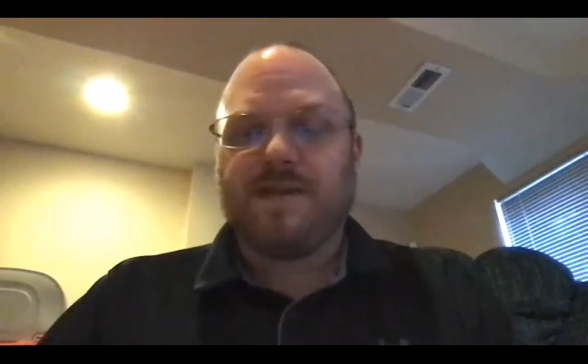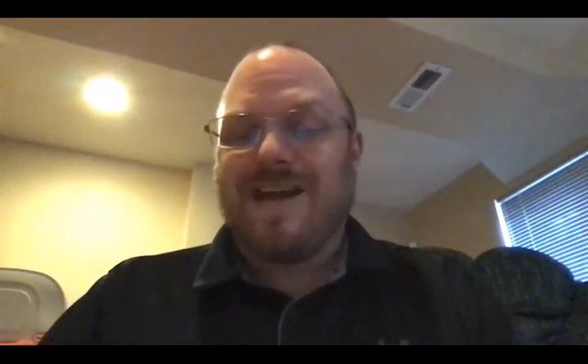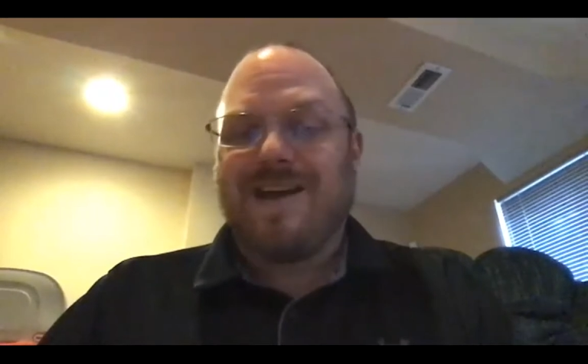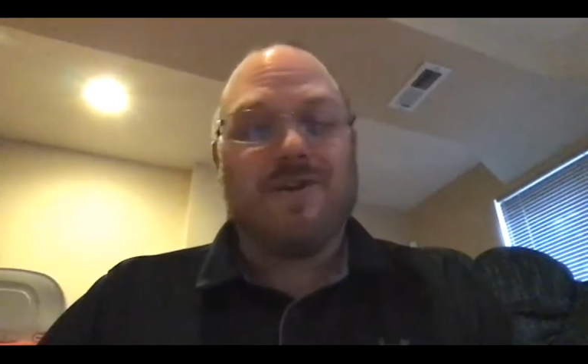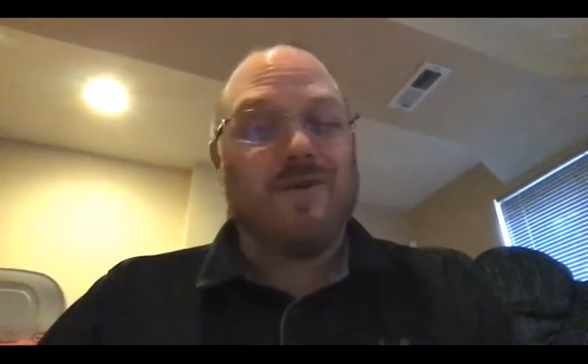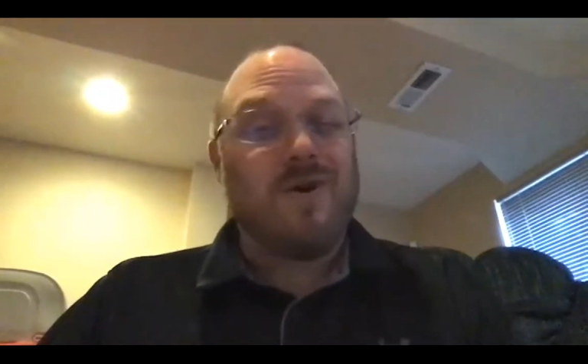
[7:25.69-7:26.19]

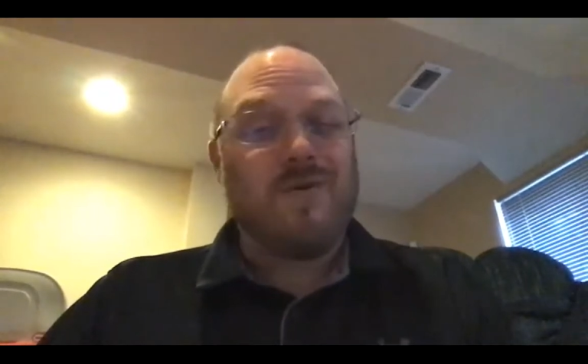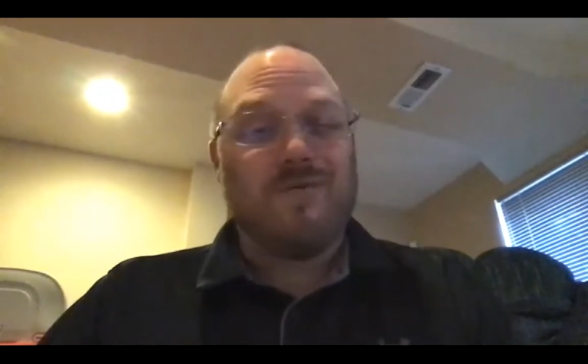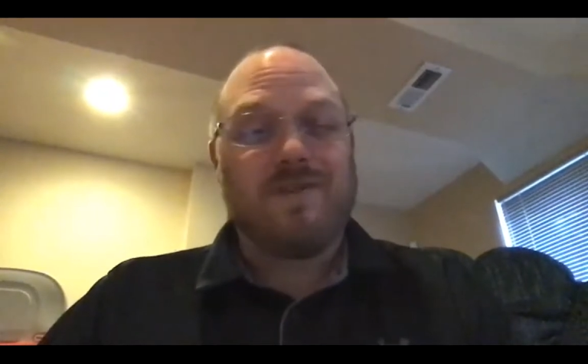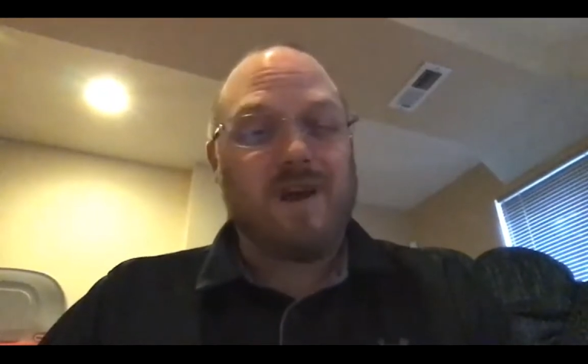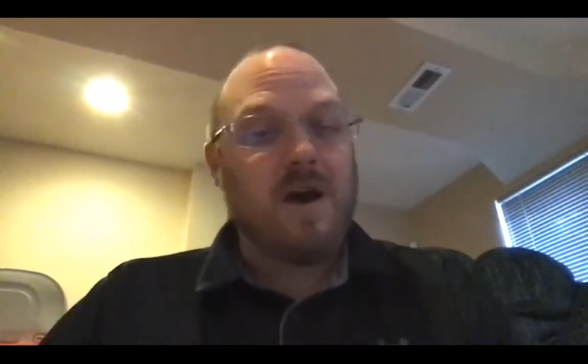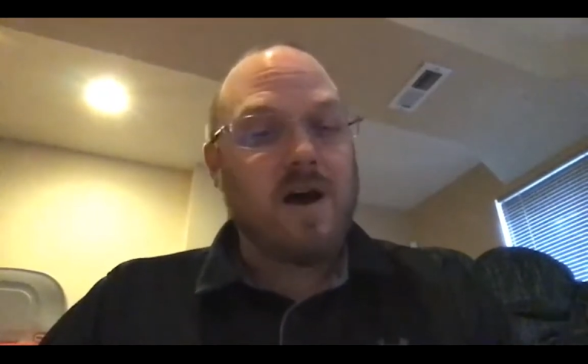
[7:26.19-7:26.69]
at your own
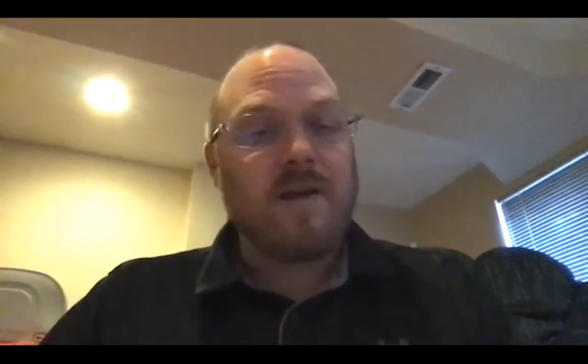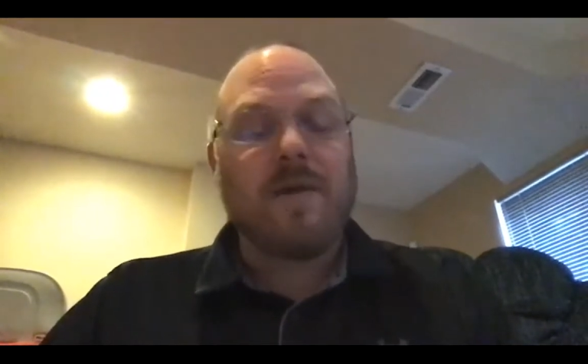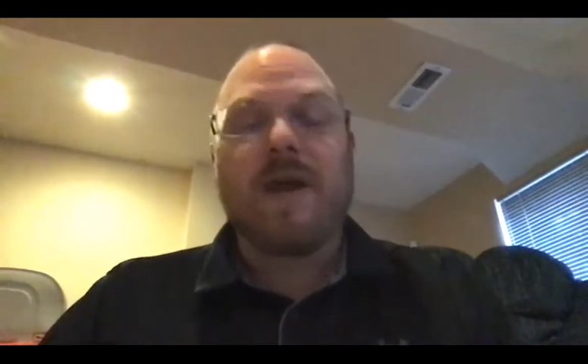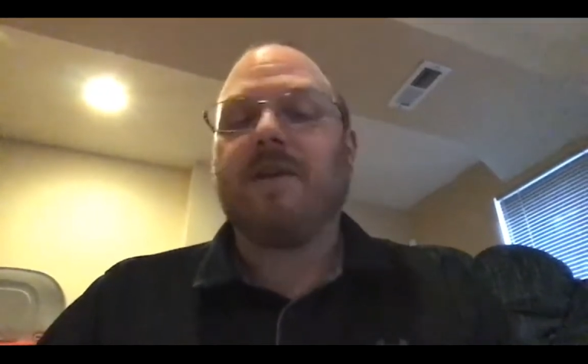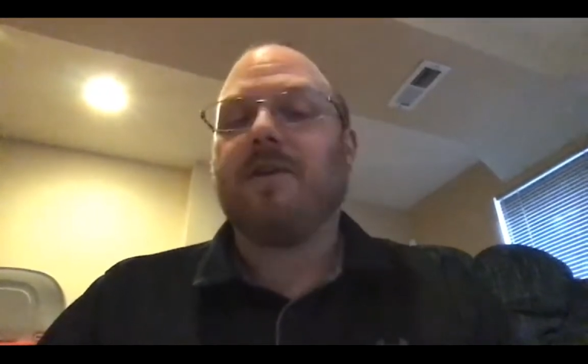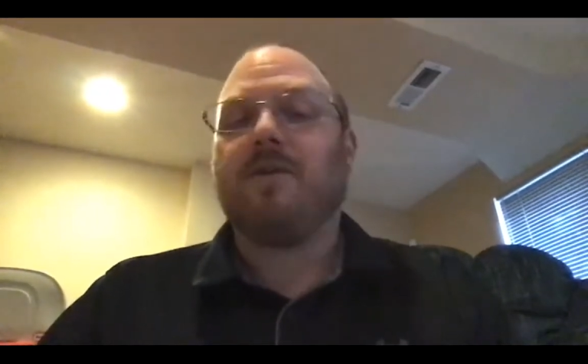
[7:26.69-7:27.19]
time,
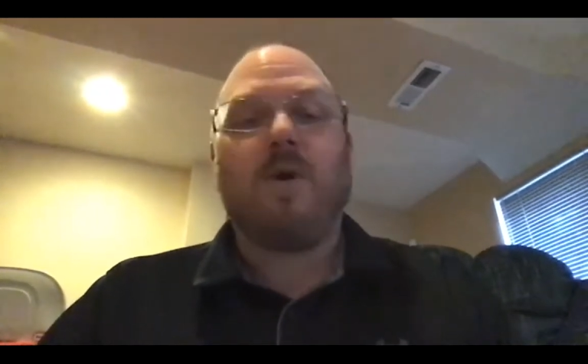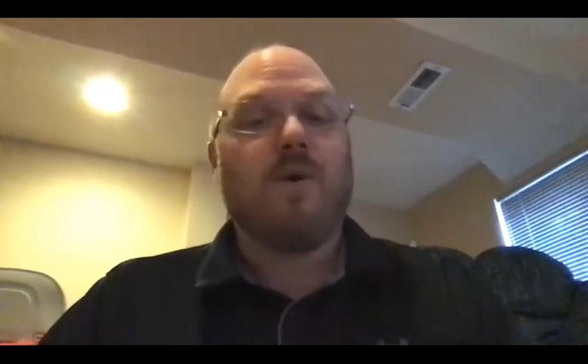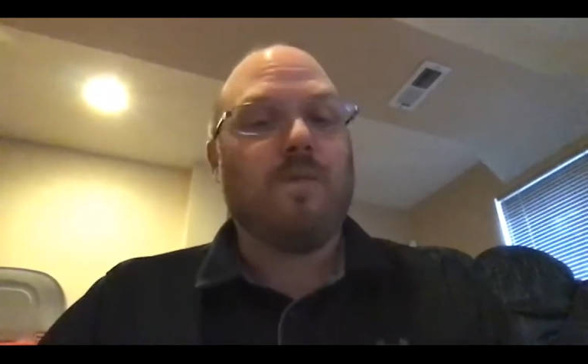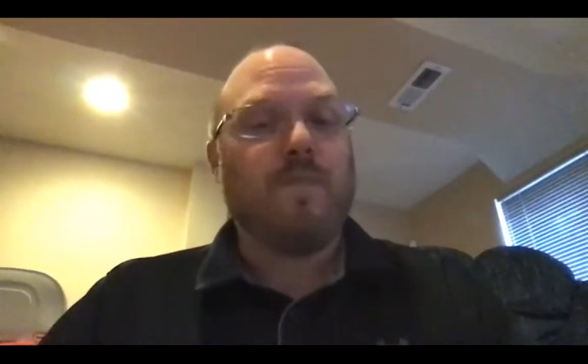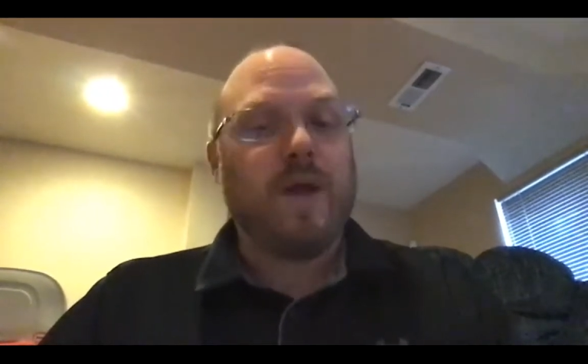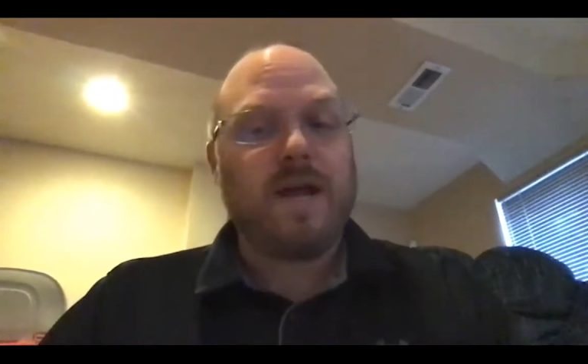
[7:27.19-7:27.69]
at your
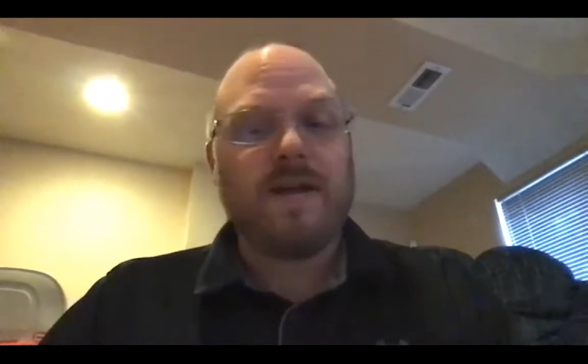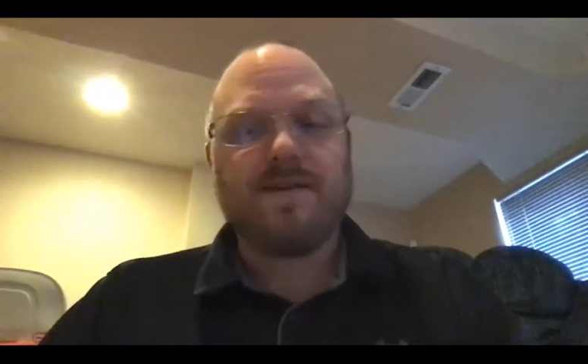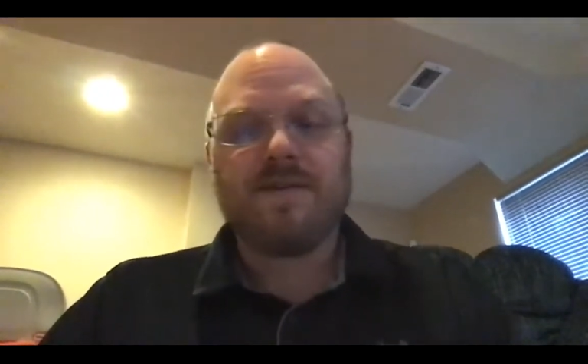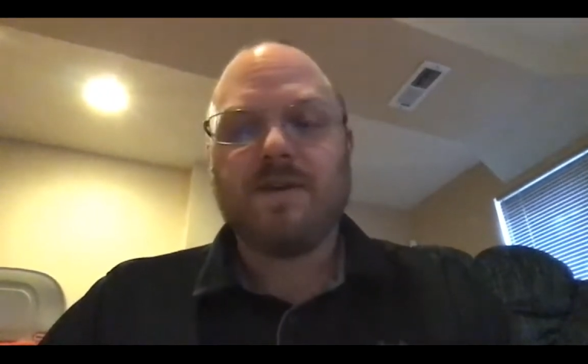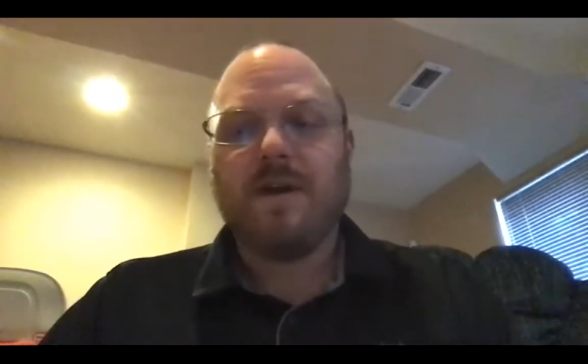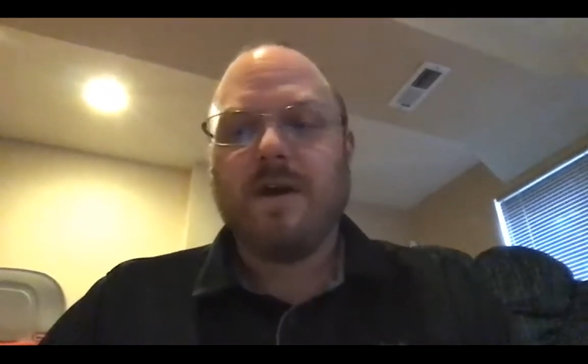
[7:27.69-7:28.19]
own pace.